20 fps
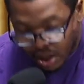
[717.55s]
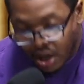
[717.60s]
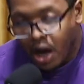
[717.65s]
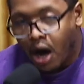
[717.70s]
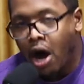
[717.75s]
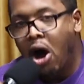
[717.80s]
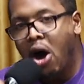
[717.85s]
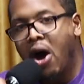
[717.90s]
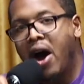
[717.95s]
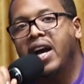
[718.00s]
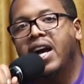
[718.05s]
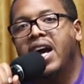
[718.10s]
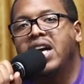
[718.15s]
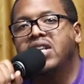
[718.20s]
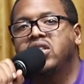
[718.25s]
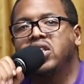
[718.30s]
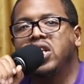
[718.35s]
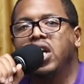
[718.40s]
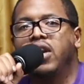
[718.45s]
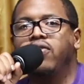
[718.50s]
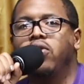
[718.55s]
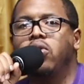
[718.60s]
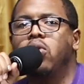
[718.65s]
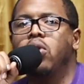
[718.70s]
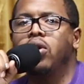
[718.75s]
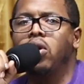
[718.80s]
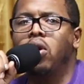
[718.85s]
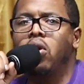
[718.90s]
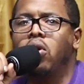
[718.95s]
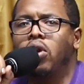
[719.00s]
Oh, I got stuff going
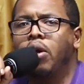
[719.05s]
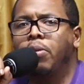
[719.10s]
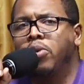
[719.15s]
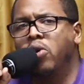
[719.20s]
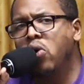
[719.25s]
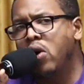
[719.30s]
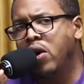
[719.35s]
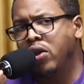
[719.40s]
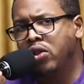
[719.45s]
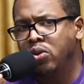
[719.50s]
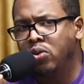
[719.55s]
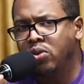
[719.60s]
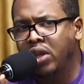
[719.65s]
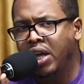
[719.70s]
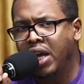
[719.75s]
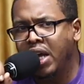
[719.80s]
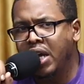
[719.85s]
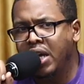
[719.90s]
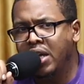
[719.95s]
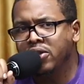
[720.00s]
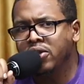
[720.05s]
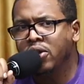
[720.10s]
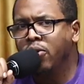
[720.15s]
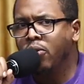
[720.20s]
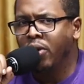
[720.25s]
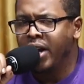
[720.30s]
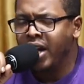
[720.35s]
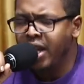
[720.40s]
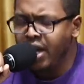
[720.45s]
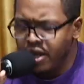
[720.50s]
on. I'm going through things. Read.